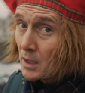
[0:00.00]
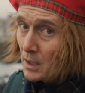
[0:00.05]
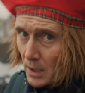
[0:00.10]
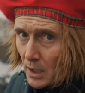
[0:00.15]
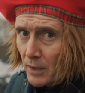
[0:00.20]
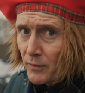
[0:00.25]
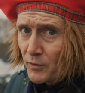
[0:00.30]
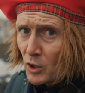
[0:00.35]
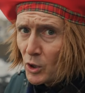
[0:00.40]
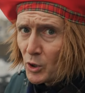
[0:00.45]

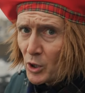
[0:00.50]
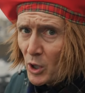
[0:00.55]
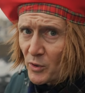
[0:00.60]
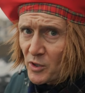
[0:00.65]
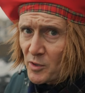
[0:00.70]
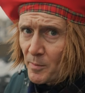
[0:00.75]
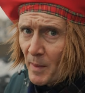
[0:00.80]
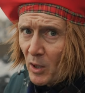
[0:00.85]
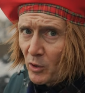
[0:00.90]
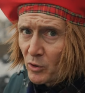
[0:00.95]
If you don't
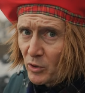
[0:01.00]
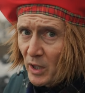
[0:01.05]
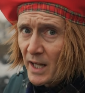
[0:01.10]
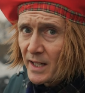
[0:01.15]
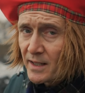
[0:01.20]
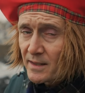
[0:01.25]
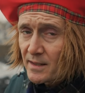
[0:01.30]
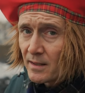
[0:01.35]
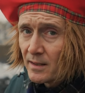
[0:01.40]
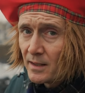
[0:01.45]
smell
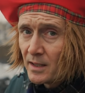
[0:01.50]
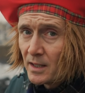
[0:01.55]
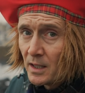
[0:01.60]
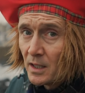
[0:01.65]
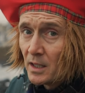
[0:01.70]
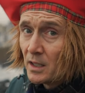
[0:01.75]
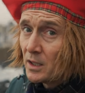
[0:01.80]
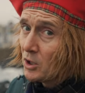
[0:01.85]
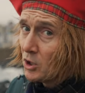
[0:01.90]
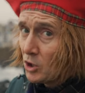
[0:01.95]
great,
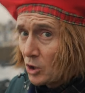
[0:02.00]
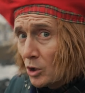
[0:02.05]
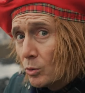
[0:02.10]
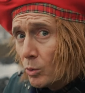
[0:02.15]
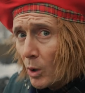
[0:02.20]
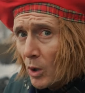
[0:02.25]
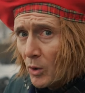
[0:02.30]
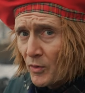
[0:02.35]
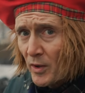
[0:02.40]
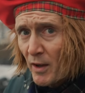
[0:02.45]
you
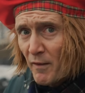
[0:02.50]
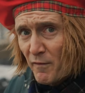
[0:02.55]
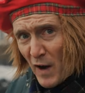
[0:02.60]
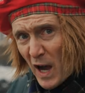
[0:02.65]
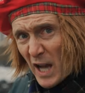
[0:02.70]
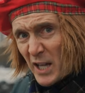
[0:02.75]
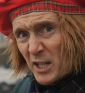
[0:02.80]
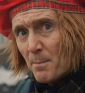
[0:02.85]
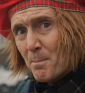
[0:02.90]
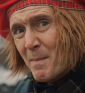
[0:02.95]
won't
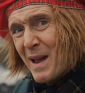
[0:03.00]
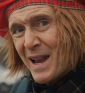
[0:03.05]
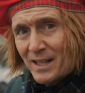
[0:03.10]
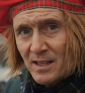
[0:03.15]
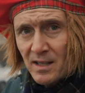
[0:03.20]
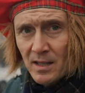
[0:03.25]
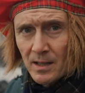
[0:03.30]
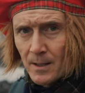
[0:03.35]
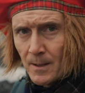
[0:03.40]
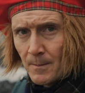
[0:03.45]
find a mate.